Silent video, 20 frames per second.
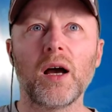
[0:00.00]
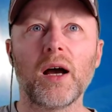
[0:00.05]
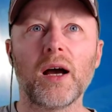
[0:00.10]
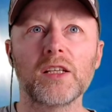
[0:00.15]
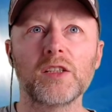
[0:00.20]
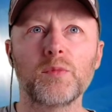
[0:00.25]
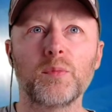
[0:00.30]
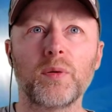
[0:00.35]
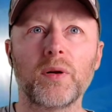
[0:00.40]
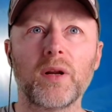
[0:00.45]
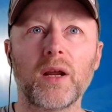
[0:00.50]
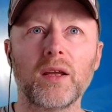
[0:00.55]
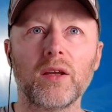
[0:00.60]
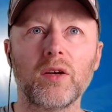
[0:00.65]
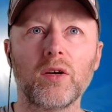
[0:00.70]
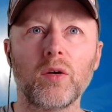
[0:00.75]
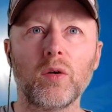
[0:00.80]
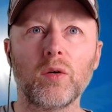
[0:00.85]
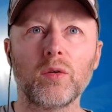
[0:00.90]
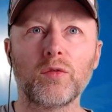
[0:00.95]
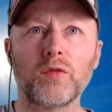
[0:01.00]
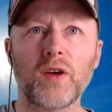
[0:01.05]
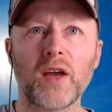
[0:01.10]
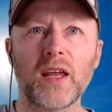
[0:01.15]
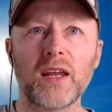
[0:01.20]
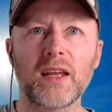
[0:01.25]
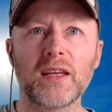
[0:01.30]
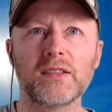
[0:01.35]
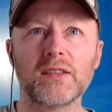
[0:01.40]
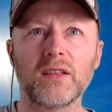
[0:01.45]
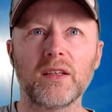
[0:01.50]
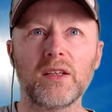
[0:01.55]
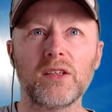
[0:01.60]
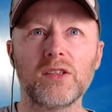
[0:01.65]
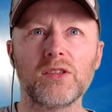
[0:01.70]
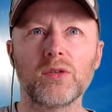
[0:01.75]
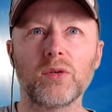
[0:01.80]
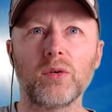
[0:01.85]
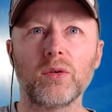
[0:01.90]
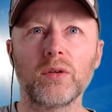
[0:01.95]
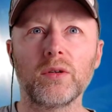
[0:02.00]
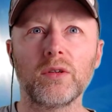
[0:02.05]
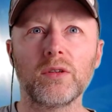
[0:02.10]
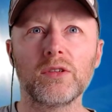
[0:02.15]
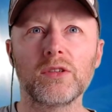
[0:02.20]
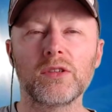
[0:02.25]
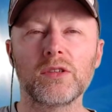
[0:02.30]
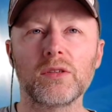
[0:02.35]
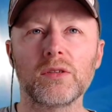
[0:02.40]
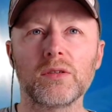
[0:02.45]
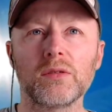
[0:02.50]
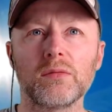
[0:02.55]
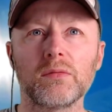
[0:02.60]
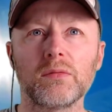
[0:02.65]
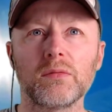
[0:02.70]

Has prank called various Leeds owners